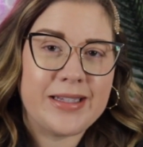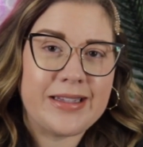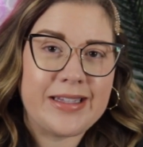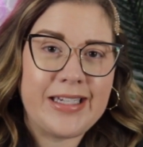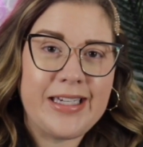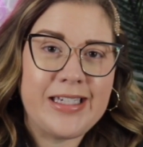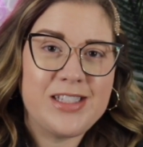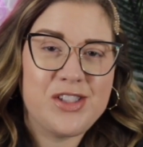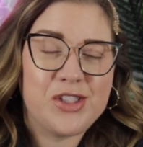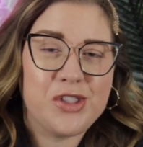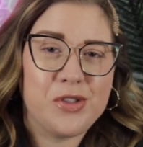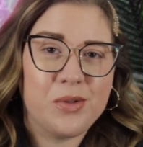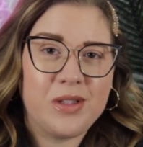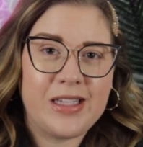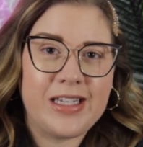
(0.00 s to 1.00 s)
leads
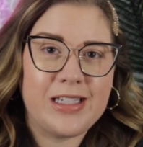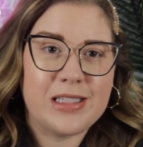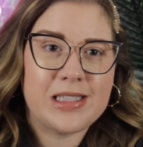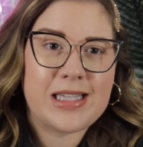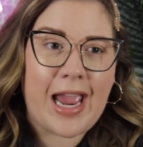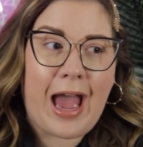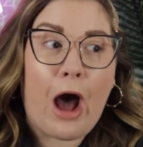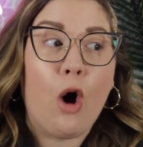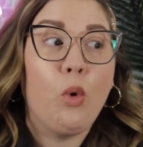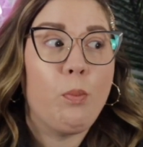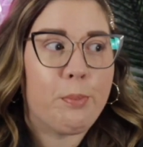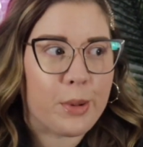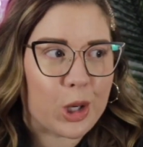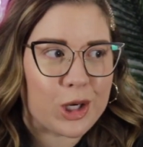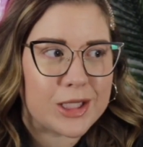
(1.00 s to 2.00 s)
to these
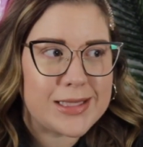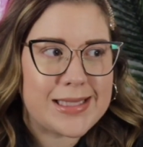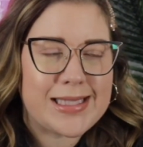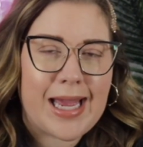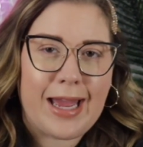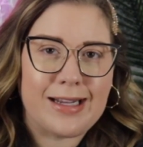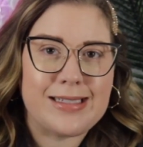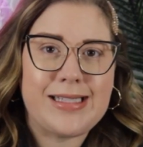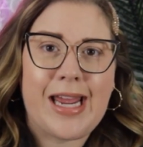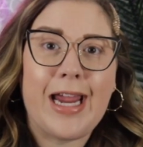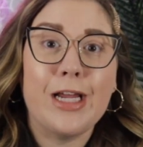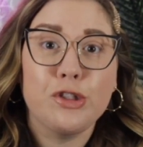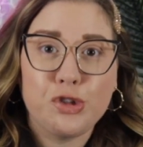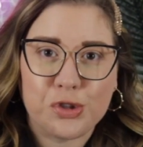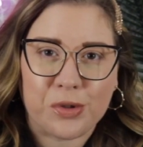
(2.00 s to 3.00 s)
outbursts and
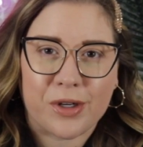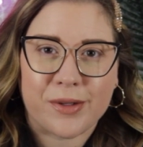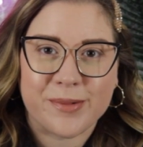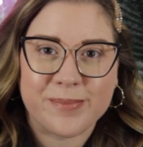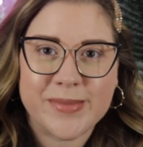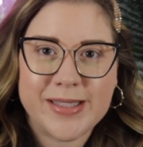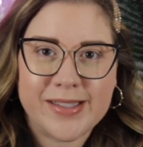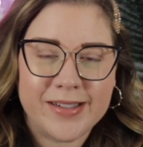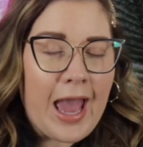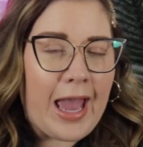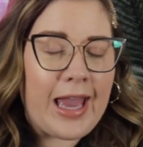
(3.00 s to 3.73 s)
tantrums.